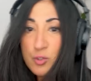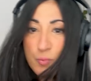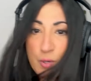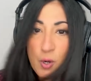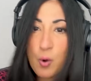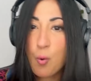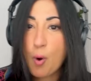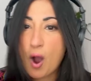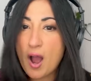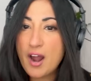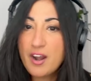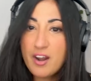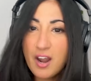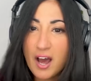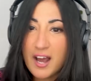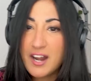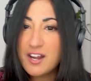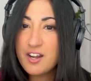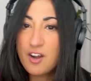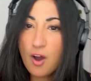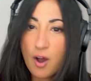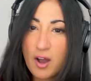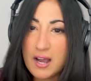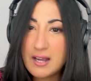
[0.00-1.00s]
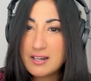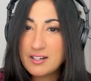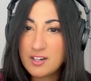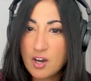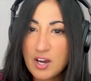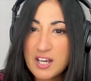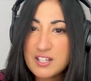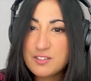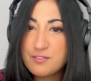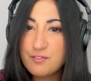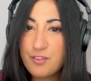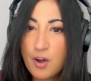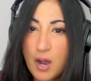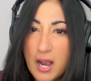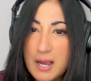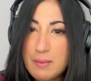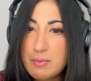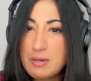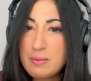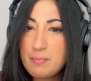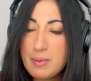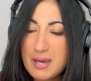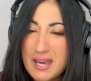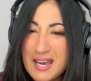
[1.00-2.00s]
be quite a nice
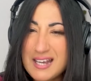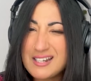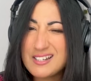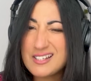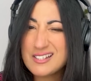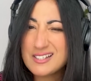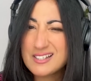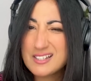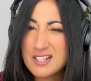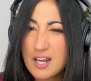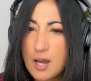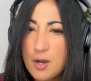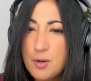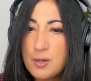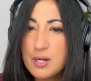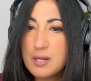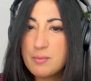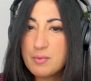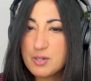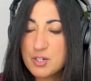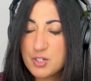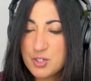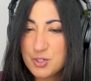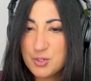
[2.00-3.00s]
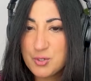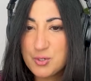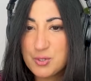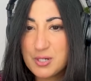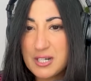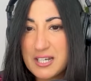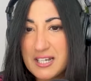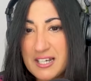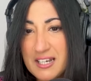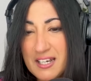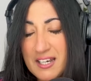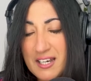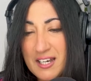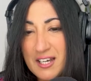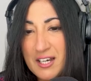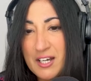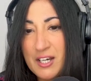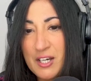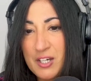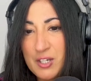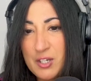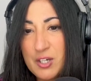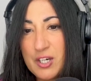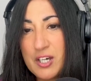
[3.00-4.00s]
vibey bit, and just slowly but surely
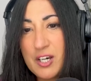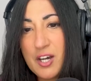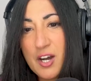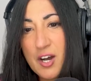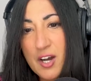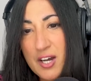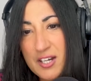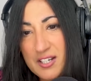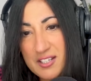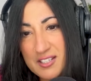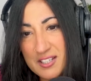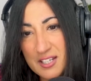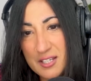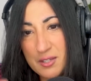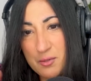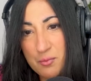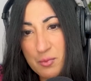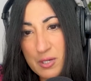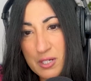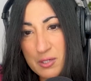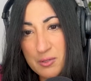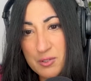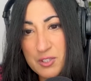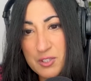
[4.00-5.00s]
you can kind of see the wheels